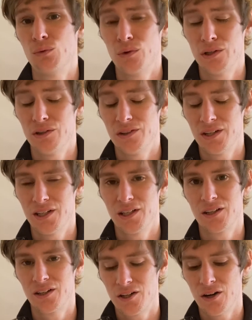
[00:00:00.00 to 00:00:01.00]
with a
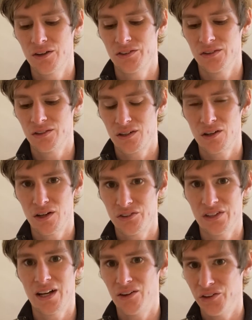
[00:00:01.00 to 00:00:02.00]

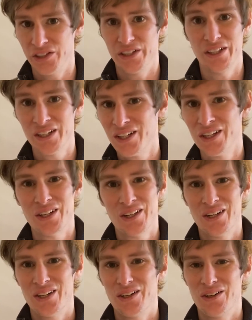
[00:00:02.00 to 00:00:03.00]
causality
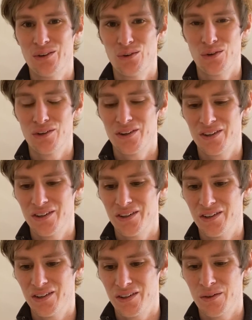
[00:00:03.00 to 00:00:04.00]
or
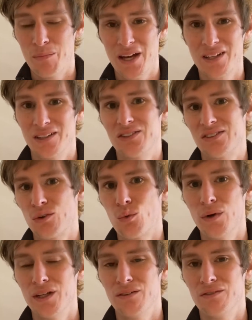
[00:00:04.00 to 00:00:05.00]
a mechanistic
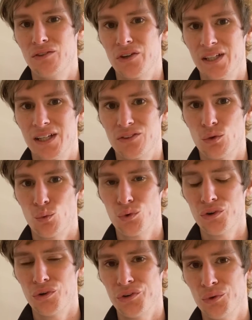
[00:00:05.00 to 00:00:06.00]
way of looking at the
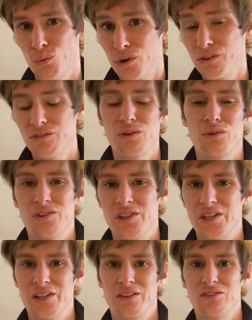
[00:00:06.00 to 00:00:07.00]
world, one of those
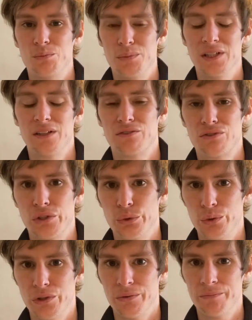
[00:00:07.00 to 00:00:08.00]
things being free
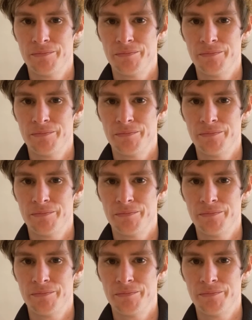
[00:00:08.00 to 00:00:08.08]
will.